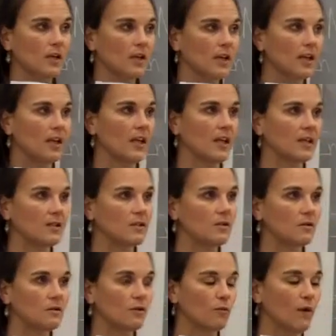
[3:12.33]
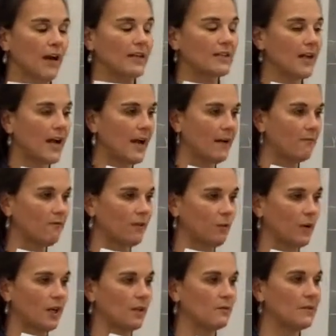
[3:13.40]
can get into the right time for
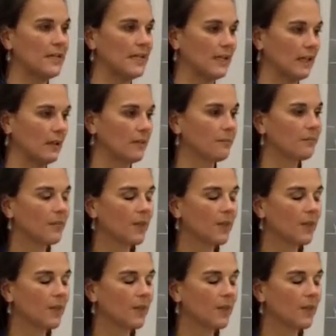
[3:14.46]
what you need.